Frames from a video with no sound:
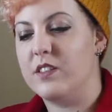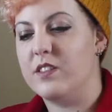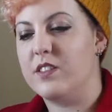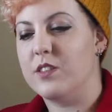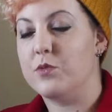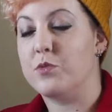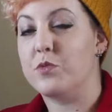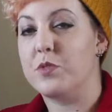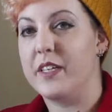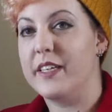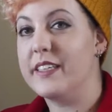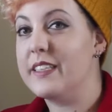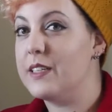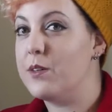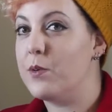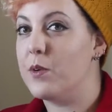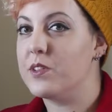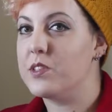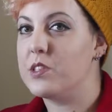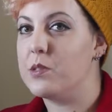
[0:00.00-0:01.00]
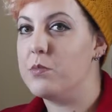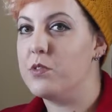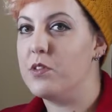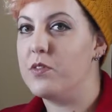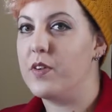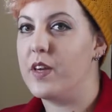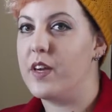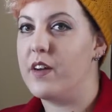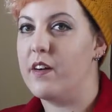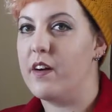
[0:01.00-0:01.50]
Didn't really want to
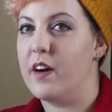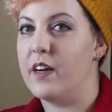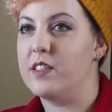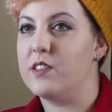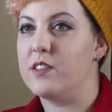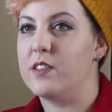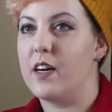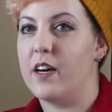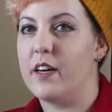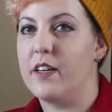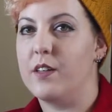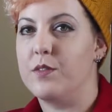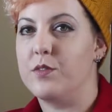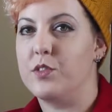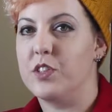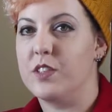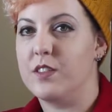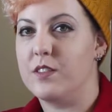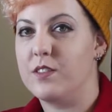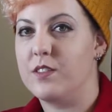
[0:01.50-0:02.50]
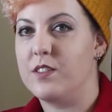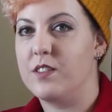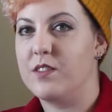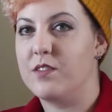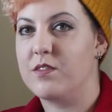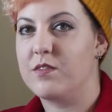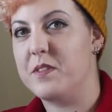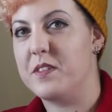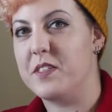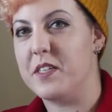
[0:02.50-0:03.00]
move here. I kind of just
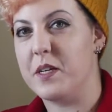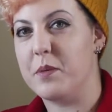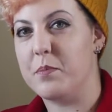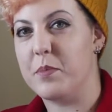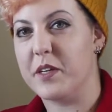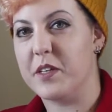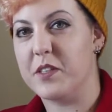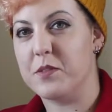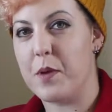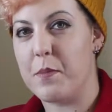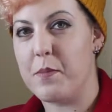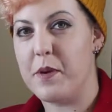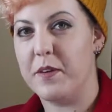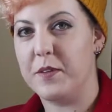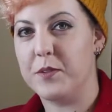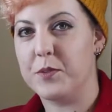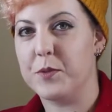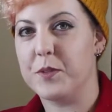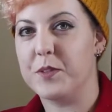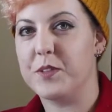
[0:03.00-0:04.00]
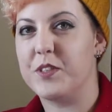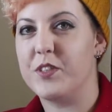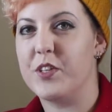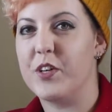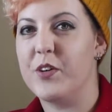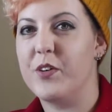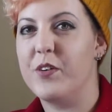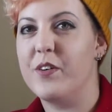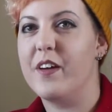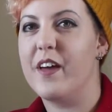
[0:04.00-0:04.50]
did it because my parents wanted
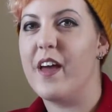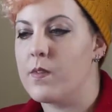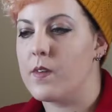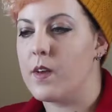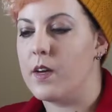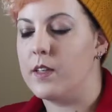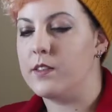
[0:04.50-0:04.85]
to.